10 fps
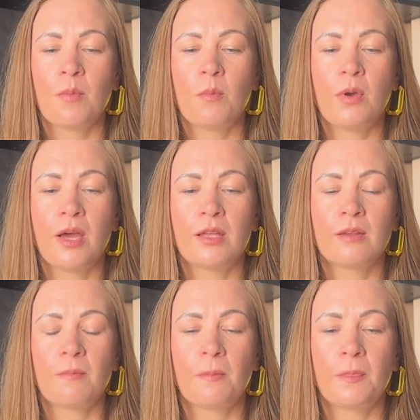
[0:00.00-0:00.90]
But
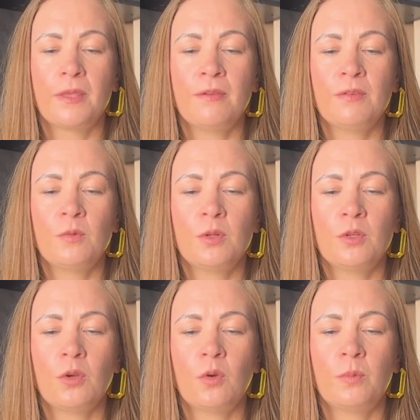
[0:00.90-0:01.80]
even when
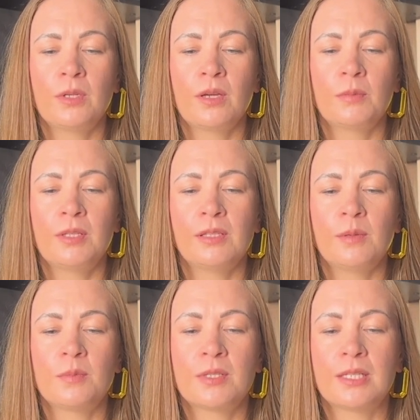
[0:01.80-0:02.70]
you open up the
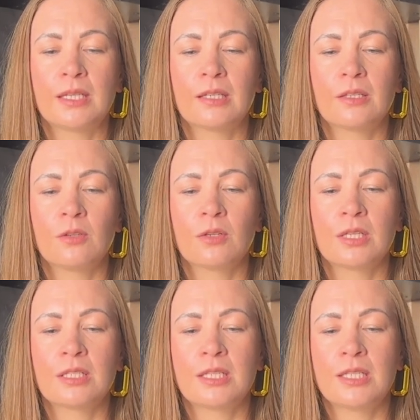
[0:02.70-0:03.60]
lipstick, you
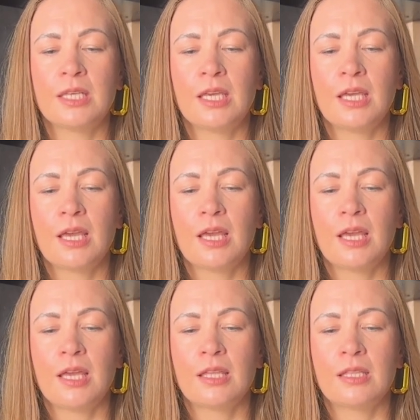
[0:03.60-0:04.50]
can see
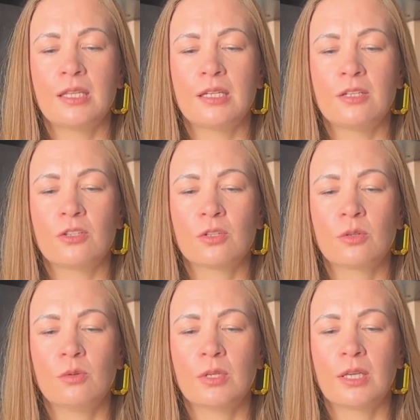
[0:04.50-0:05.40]
that it is
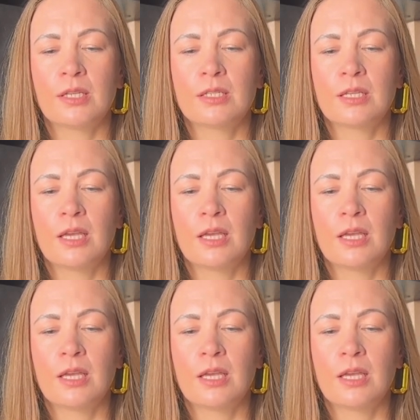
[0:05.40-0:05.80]
crooked,